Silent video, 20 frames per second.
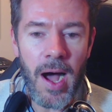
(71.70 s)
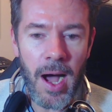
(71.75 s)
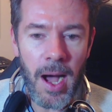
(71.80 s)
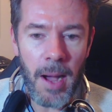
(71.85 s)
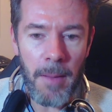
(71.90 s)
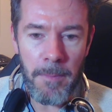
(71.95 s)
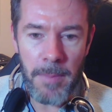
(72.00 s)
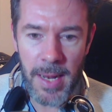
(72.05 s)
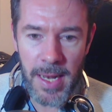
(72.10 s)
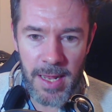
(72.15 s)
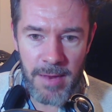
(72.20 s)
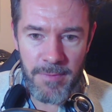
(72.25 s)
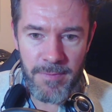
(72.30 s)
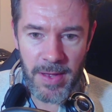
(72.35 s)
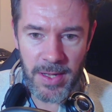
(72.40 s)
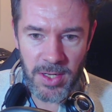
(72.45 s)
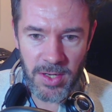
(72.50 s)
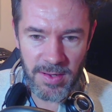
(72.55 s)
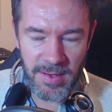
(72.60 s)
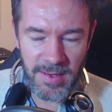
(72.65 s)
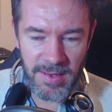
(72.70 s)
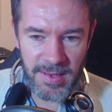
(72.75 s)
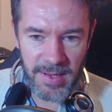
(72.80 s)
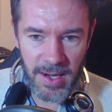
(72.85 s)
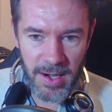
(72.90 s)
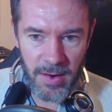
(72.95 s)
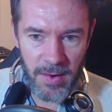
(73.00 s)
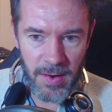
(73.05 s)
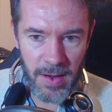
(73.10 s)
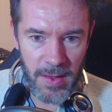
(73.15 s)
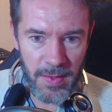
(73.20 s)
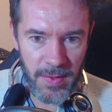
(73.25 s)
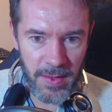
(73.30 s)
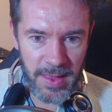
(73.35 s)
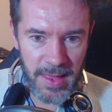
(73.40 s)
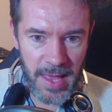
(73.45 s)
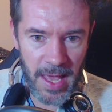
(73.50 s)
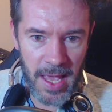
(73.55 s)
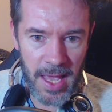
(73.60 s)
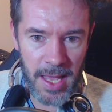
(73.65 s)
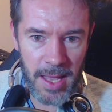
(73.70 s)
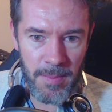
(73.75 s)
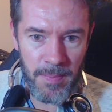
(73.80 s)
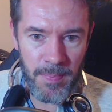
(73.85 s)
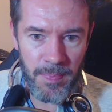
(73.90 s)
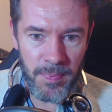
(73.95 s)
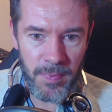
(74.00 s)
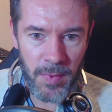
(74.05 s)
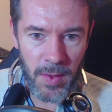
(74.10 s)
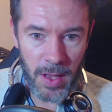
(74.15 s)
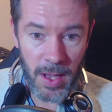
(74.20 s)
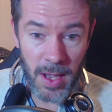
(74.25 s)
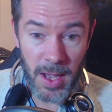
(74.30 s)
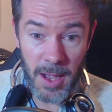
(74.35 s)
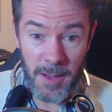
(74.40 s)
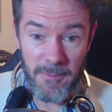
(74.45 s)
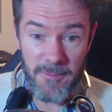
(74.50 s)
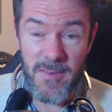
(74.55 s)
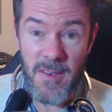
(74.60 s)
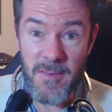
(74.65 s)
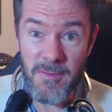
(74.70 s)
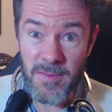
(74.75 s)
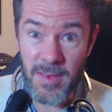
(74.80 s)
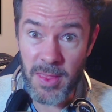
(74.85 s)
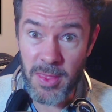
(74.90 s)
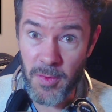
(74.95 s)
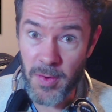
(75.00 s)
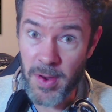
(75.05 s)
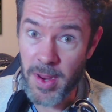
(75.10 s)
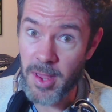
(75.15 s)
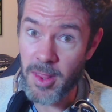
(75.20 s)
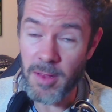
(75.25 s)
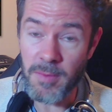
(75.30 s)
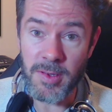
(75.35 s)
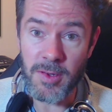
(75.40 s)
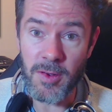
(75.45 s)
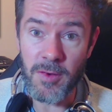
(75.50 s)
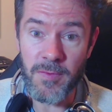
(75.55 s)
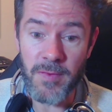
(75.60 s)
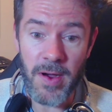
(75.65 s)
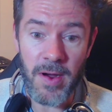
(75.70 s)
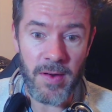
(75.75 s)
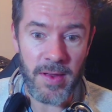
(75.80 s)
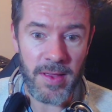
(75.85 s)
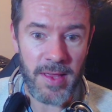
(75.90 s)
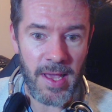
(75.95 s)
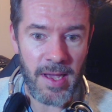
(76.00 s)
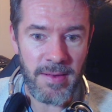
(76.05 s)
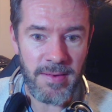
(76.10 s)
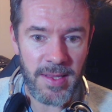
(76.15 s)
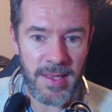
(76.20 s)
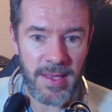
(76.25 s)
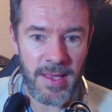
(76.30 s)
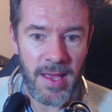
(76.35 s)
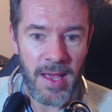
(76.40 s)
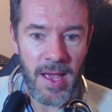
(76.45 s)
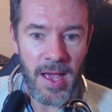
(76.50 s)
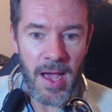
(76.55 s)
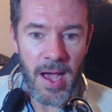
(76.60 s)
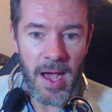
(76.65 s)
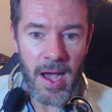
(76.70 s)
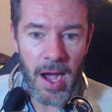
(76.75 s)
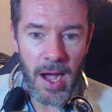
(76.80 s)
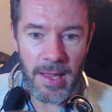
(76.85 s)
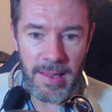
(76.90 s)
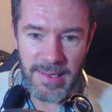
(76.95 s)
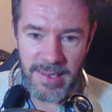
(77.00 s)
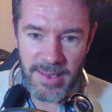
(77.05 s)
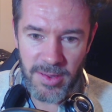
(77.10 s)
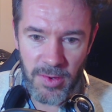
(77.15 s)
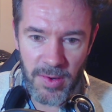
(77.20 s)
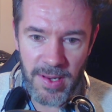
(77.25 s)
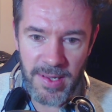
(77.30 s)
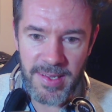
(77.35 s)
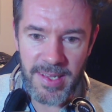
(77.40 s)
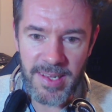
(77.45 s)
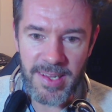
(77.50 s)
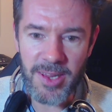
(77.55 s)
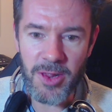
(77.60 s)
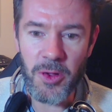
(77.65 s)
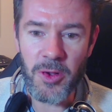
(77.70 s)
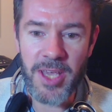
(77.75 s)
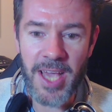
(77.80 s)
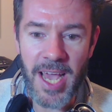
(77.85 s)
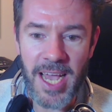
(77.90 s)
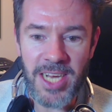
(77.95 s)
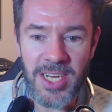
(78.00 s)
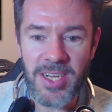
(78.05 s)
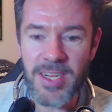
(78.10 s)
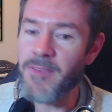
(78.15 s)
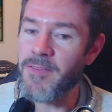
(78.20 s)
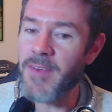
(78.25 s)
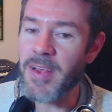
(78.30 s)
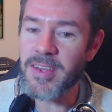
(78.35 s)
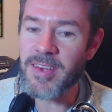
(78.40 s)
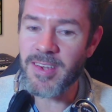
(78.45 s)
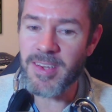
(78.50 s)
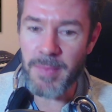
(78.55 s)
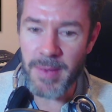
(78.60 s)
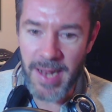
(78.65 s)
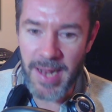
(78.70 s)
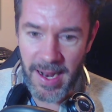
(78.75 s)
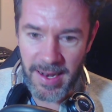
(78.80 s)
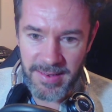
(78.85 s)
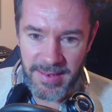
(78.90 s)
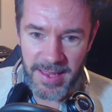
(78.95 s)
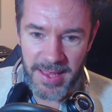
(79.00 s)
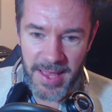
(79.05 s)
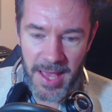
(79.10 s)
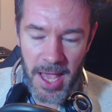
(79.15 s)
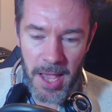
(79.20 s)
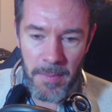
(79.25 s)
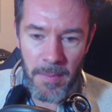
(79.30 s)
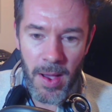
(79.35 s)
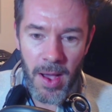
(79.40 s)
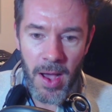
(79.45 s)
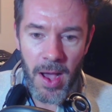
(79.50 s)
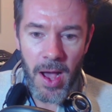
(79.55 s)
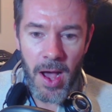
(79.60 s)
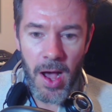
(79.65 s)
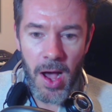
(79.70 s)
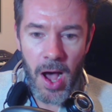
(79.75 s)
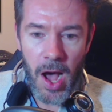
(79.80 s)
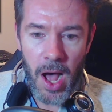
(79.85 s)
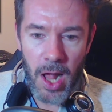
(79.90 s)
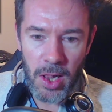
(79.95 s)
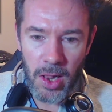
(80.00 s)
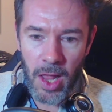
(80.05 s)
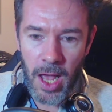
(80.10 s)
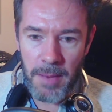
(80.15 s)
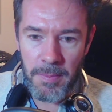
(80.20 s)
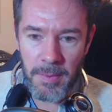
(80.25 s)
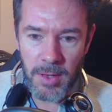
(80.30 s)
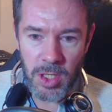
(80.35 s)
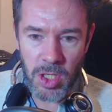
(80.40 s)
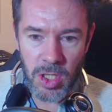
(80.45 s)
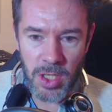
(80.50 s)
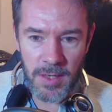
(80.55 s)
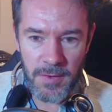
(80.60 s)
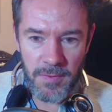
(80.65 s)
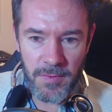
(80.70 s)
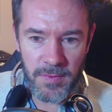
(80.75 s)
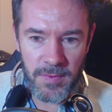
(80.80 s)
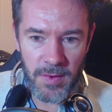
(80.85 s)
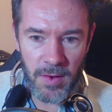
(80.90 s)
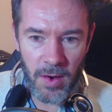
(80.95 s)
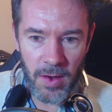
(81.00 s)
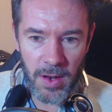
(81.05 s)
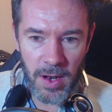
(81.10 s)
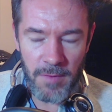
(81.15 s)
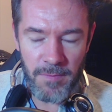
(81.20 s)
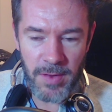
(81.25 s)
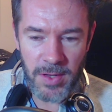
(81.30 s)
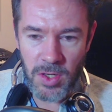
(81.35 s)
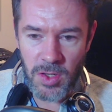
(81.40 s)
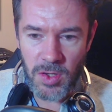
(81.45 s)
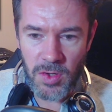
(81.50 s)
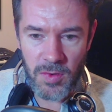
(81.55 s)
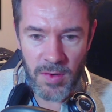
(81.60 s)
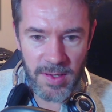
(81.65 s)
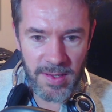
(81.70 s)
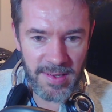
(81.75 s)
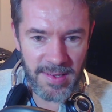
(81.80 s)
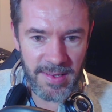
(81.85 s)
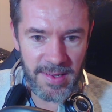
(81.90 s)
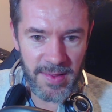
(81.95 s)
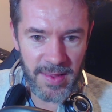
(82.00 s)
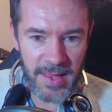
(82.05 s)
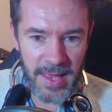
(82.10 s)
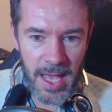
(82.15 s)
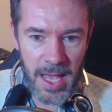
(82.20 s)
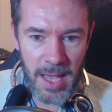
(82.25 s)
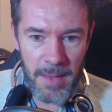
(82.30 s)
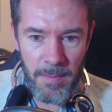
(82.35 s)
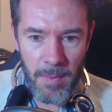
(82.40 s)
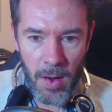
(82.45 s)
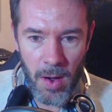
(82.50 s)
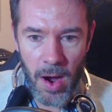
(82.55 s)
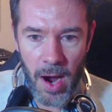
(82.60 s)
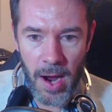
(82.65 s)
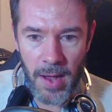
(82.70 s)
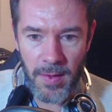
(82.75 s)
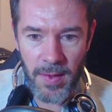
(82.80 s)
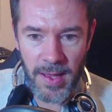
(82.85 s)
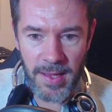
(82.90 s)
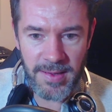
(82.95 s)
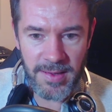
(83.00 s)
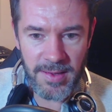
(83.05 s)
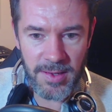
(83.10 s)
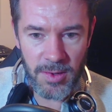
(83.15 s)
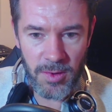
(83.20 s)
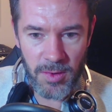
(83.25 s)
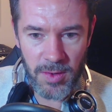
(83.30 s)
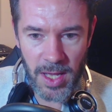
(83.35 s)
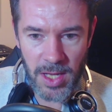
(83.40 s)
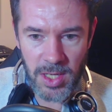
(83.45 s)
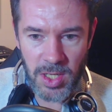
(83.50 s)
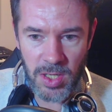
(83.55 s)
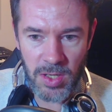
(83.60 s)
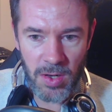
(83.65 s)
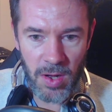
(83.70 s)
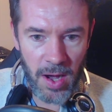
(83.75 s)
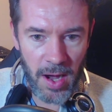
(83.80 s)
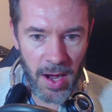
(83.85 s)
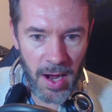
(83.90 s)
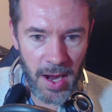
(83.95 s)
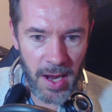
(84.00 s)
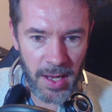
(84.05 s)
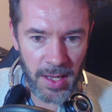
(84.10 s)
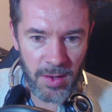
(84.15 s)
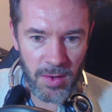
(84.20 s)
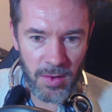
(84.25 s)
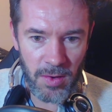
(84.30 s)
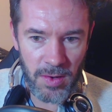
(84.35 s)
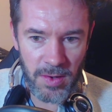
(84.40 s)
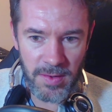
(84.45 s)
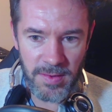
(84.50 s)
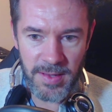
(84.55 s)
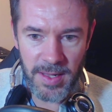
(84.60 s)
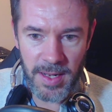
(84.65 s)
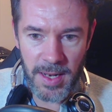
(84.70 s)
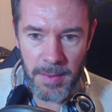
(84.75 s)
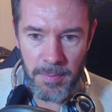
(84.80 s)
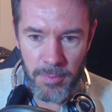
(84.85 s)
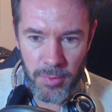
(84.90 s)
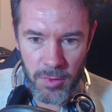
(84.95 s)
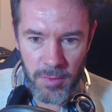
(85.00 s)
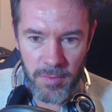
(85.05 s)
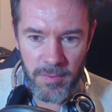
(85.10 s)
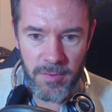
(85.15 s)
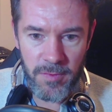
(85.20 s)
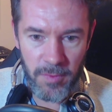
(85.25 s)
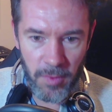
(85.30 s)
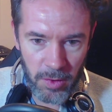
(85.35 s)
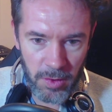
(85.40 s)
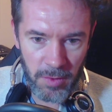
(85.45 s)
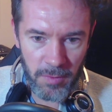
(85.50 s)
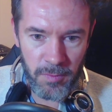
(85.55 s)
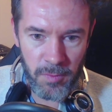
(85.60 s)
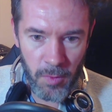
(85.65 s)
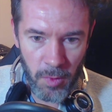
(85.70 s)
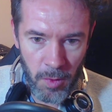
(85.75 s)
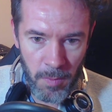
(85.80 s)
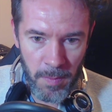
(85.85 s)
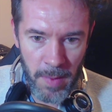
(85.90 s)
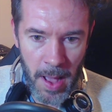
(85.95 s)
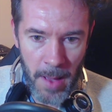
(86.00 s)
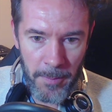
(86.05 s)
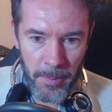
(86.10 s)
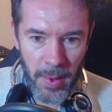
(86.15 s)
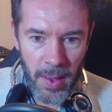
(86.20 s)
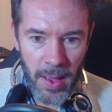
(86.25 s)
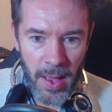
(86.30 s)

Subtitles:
Mini adventures are in the game, 53 of them so far and counting. There's 36 location adventures have been added to the game. Alignment shift on adventure choices in the game. Highlights to location icons and improved fog of war map.